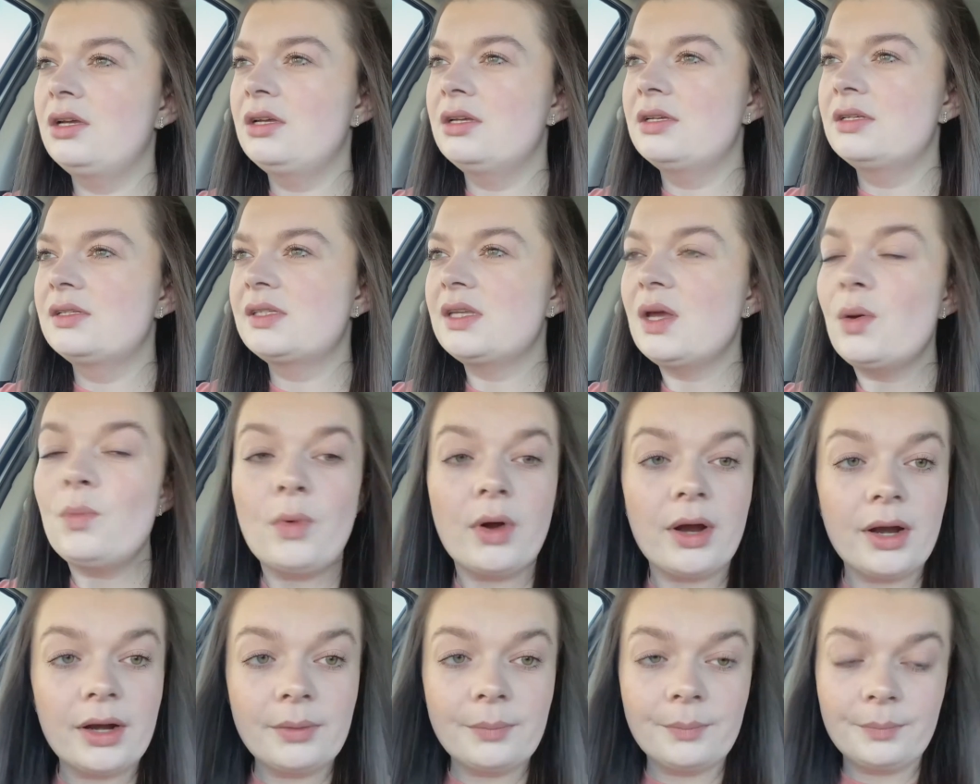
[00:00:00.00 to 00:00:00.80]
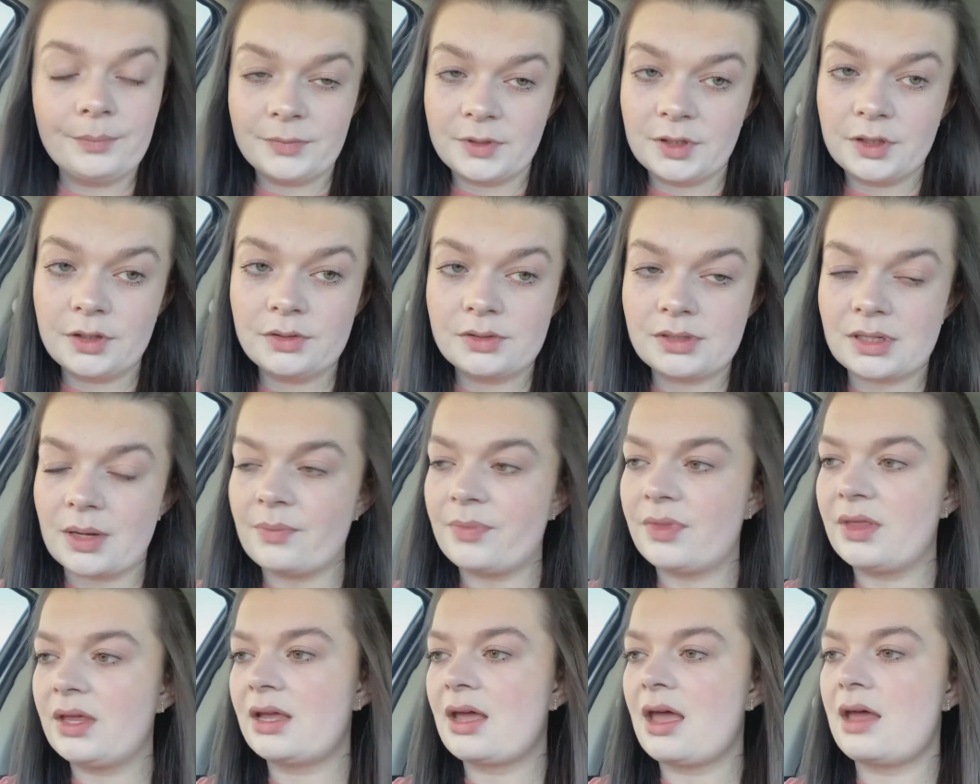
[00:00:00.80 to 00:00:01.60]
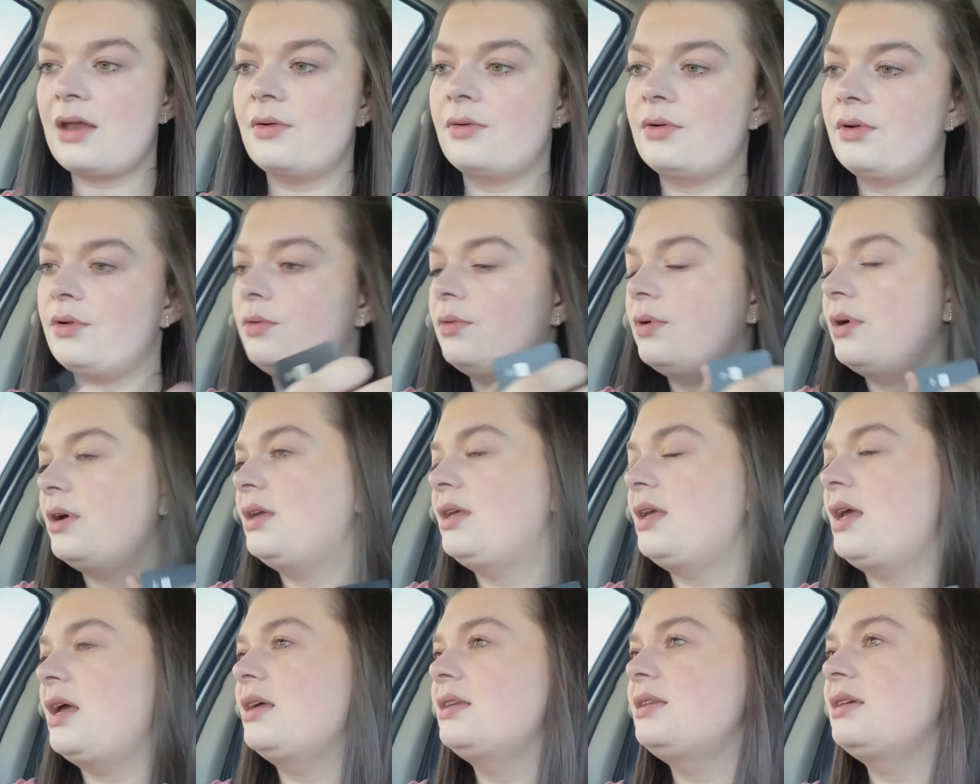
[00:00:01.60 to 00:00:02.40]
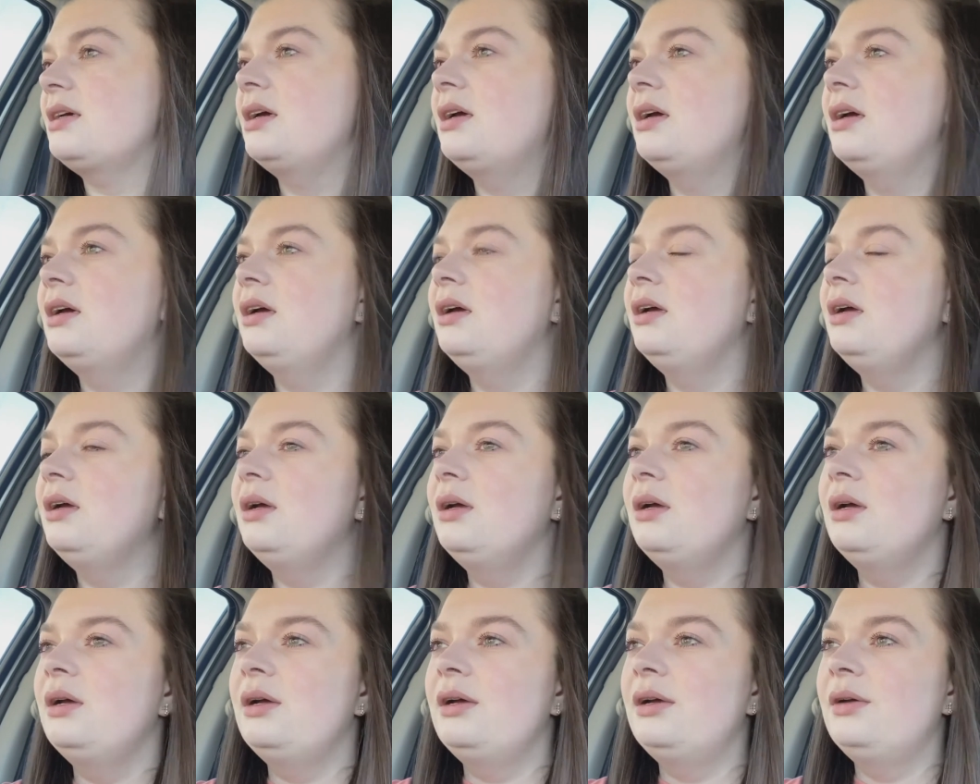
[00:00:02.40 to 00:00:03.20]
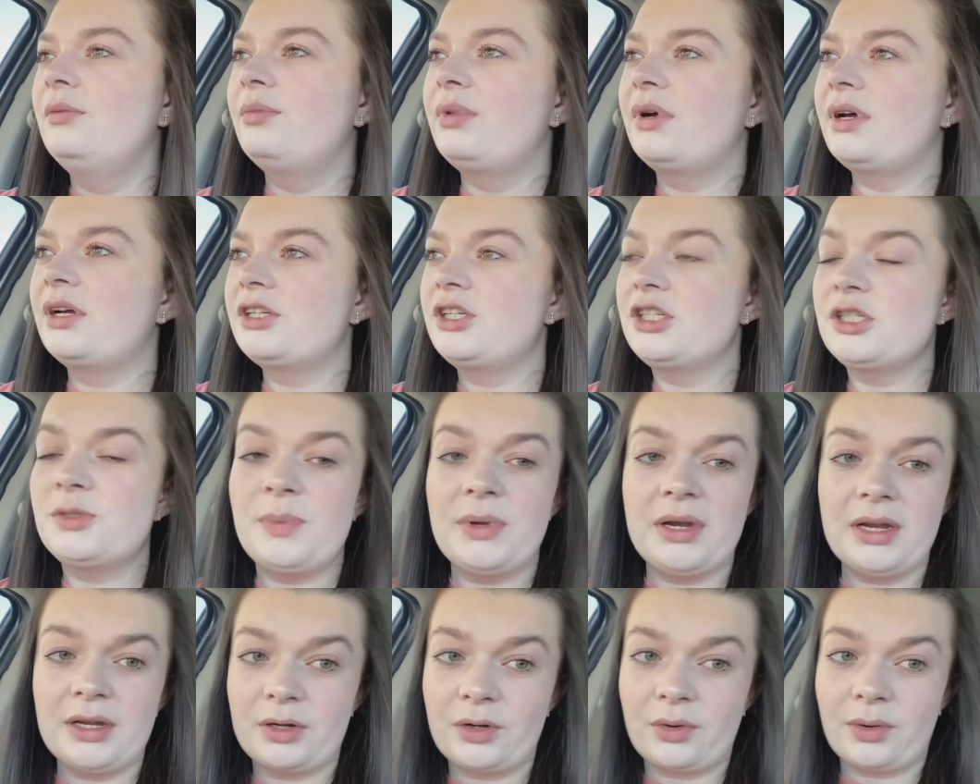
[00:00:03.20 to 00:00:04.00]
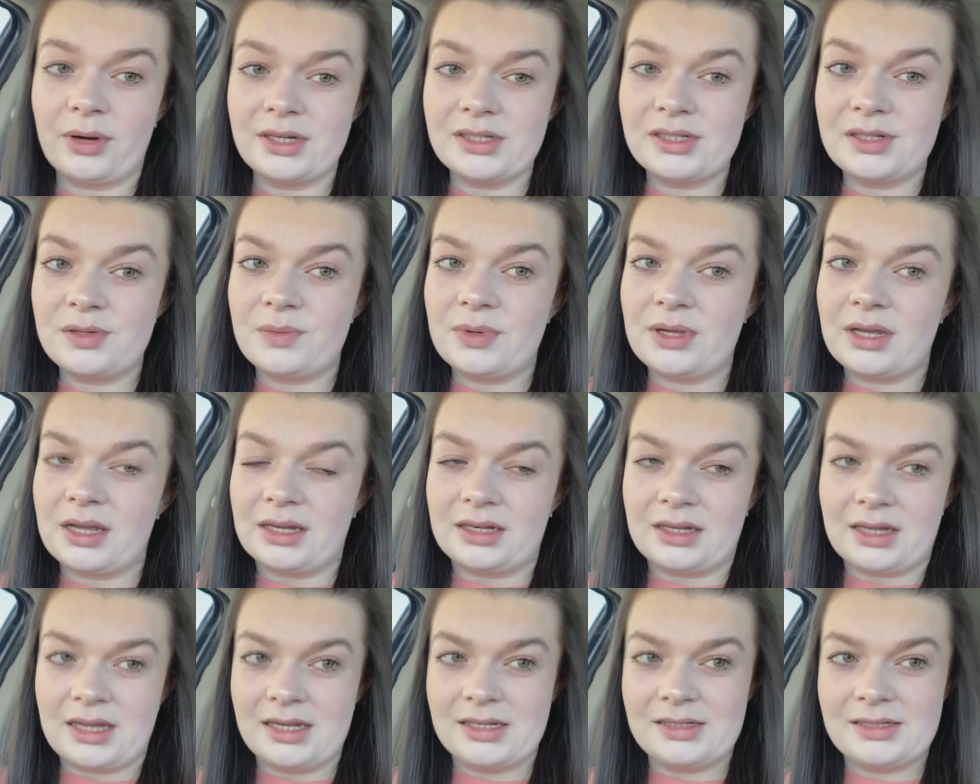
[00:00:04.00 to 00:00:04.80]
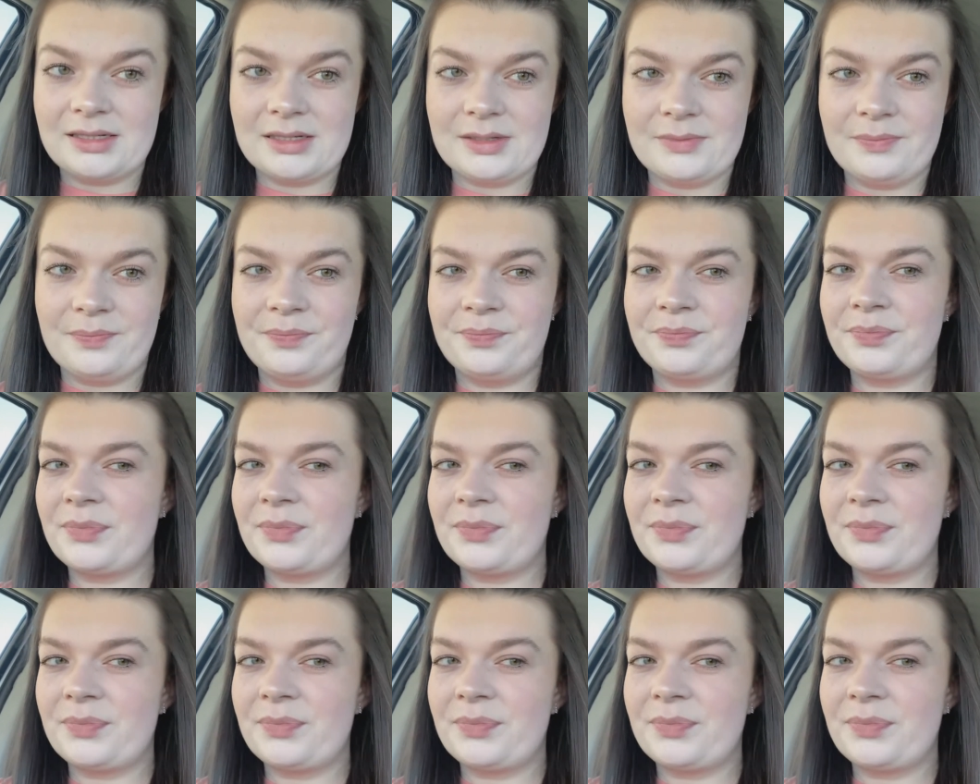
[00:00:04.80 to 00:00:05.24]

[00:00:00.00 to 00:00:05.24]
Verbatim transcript: somewhere to do something. I don't know what yet. But it's just been a crazy weekend. Kayson